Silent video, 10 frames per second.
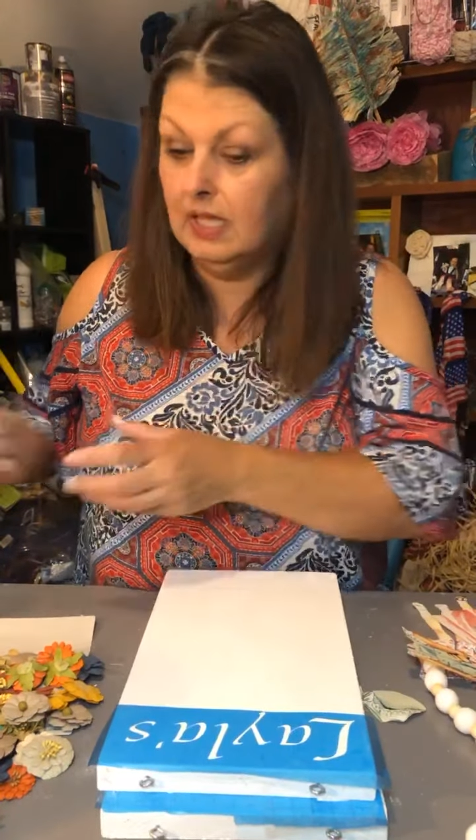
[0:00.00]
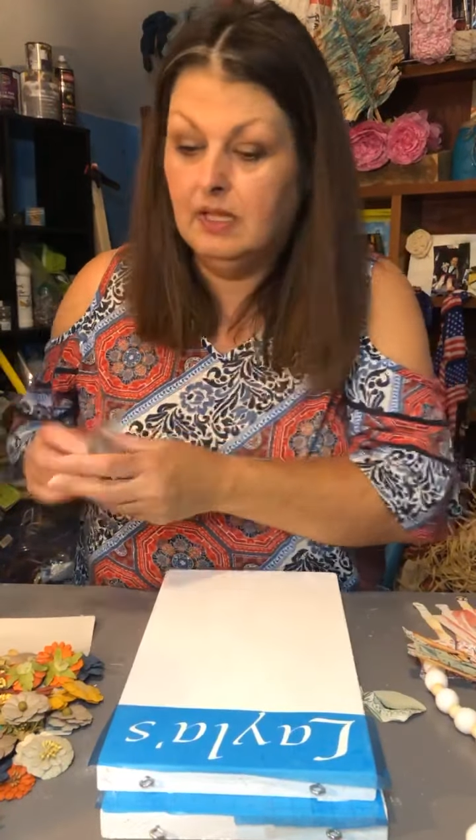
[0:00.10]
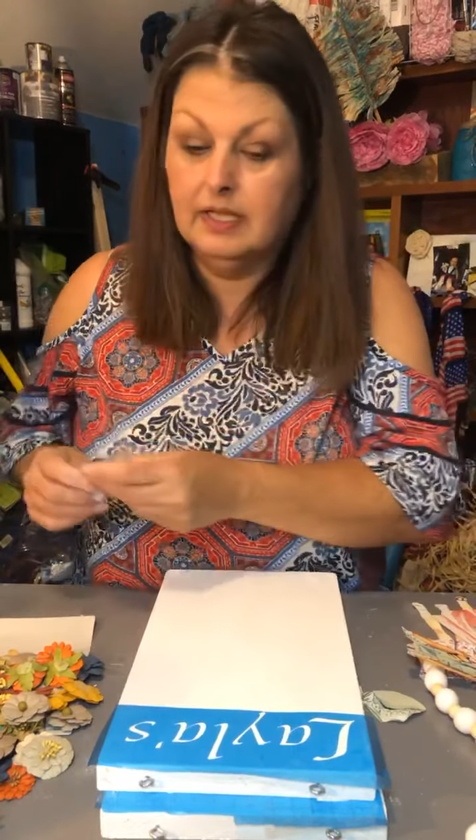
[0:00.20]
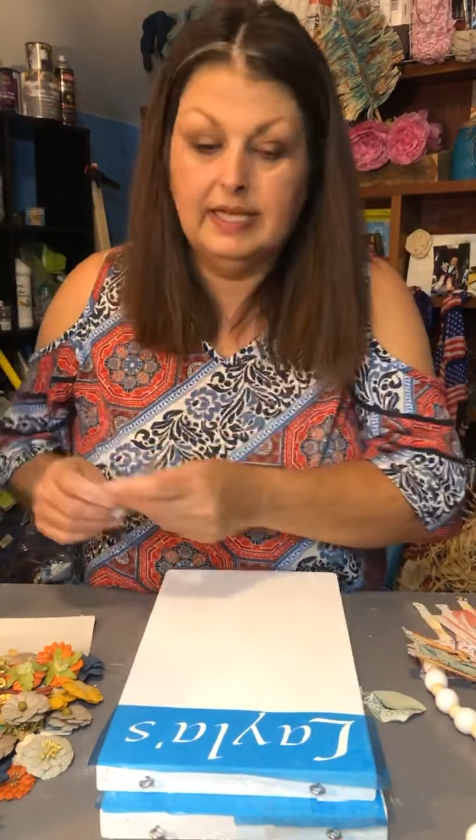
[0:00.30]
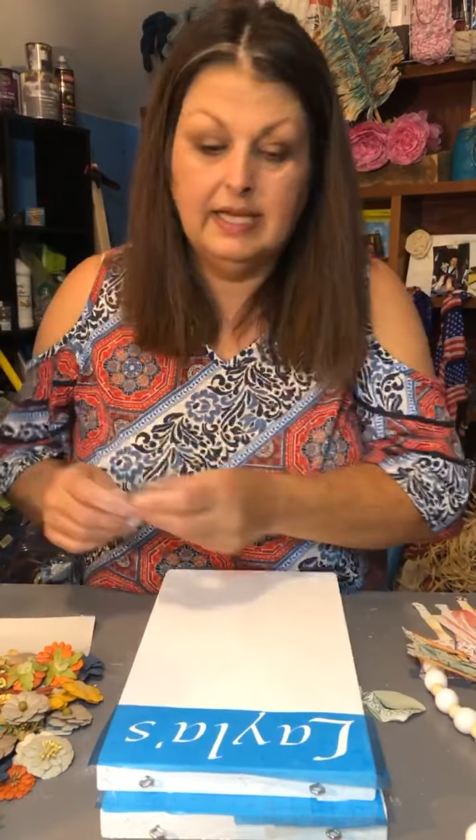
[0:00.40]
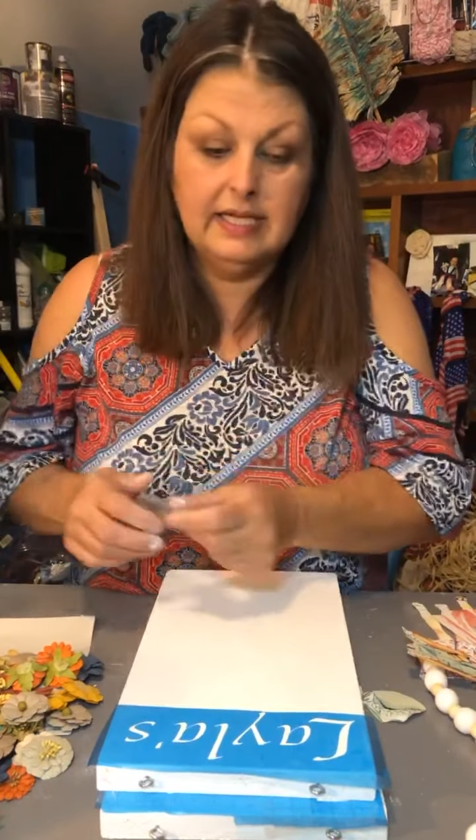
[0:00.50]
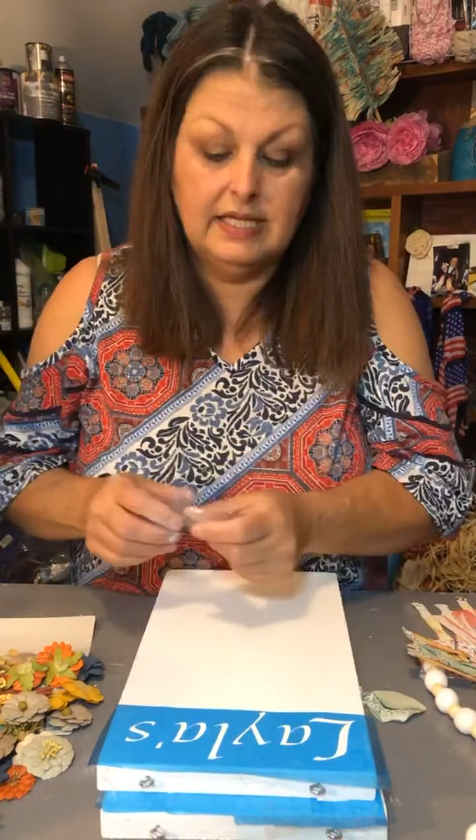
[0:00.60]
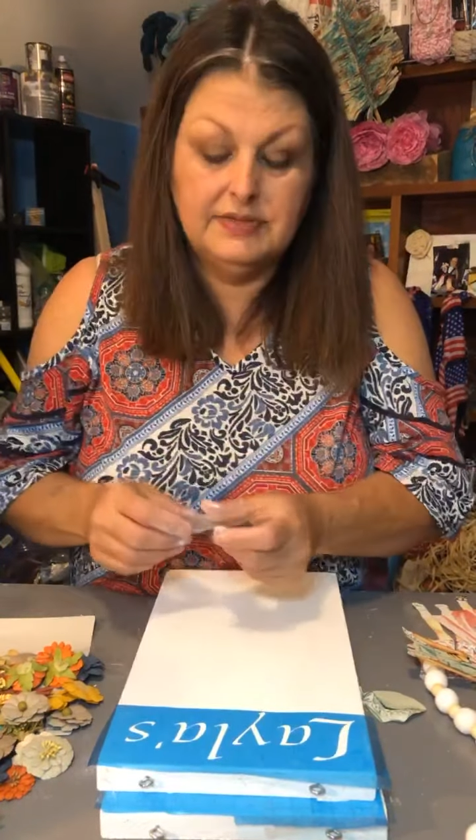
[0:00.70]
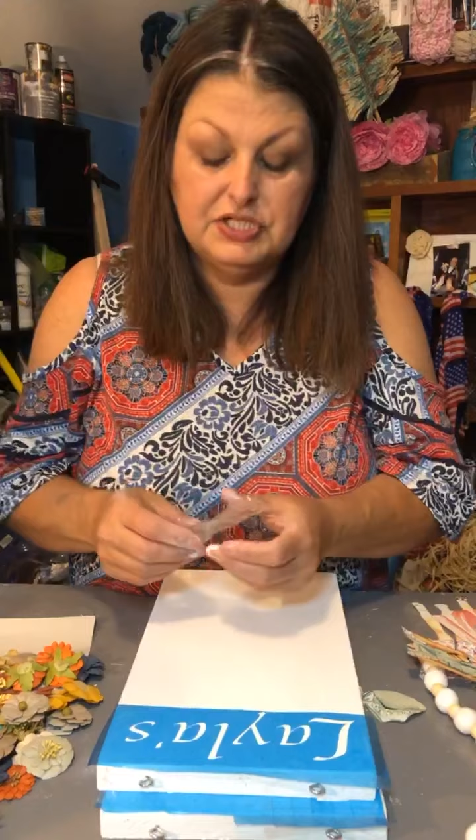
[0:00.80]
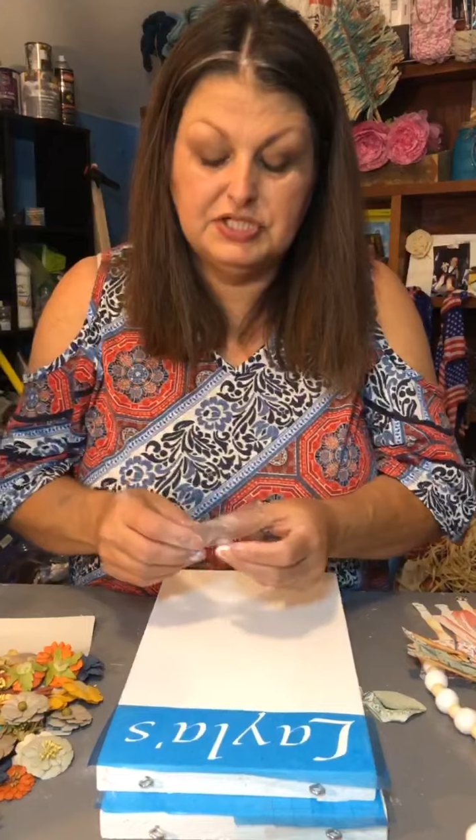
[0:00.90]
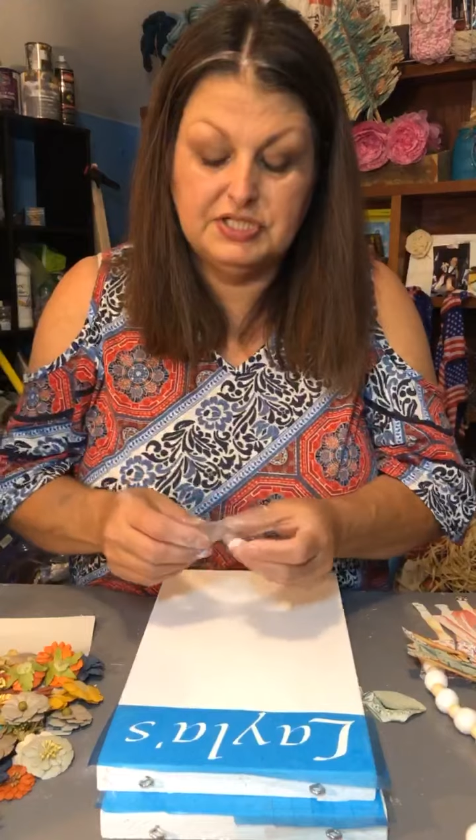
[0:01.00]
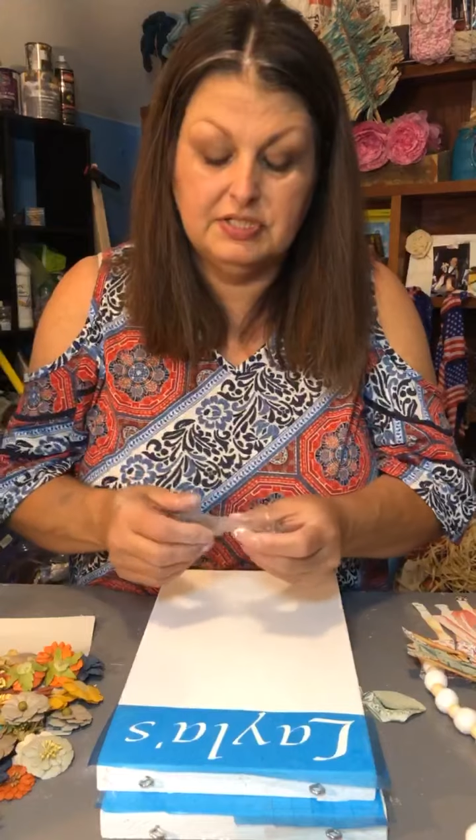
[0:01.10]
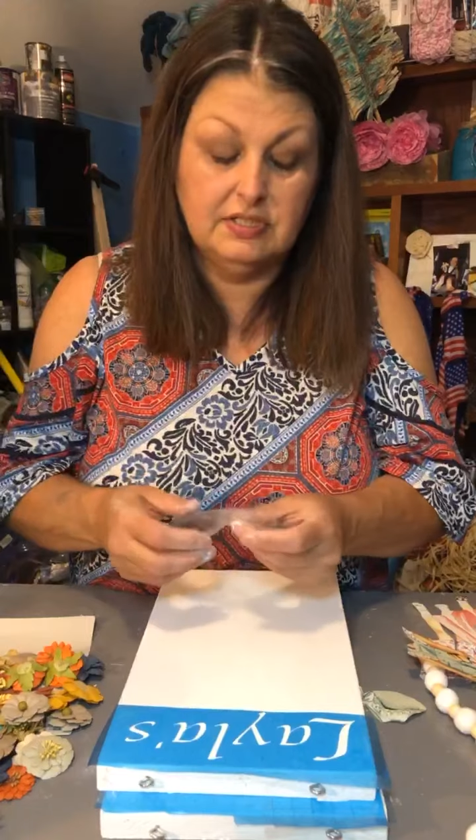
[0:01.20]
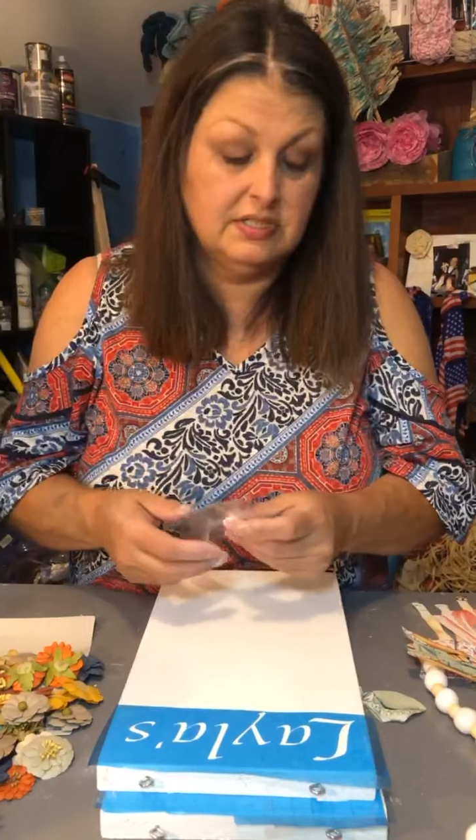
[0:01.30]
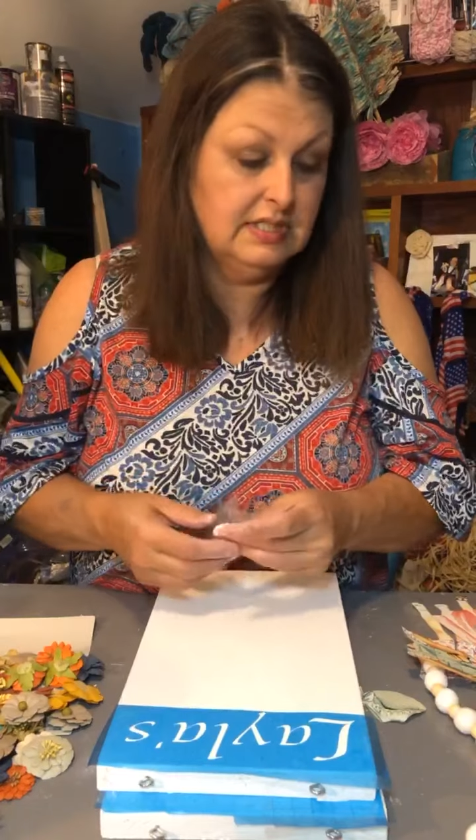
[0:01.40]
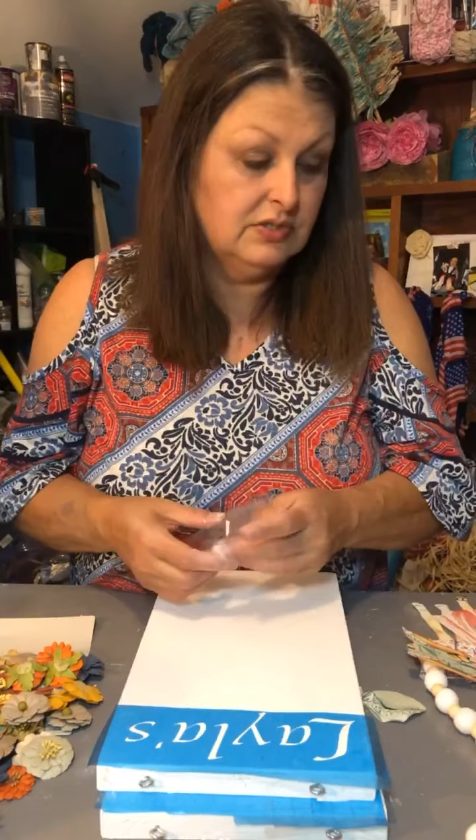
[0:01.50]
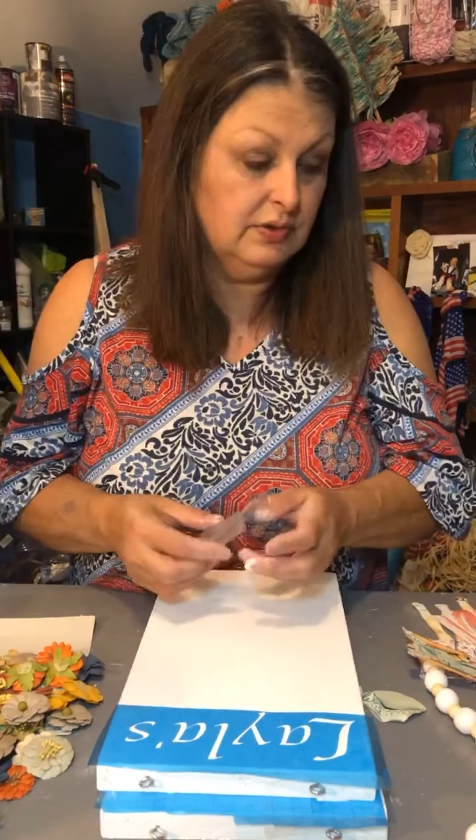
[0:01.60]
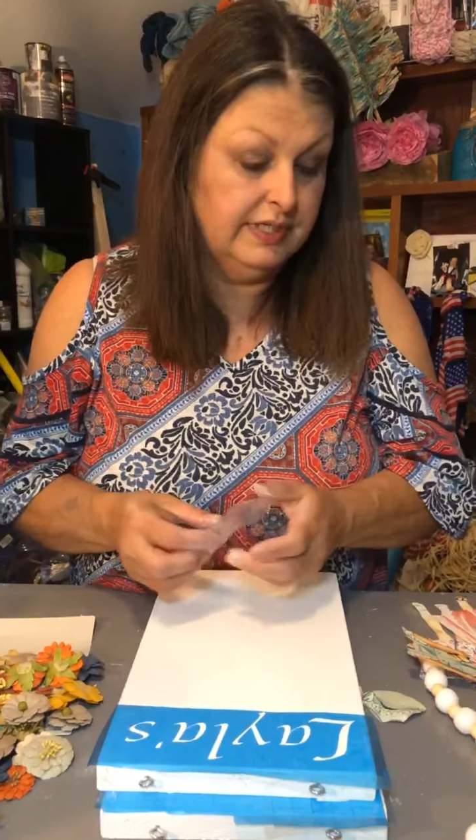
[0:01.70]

Okay, I cut this stencil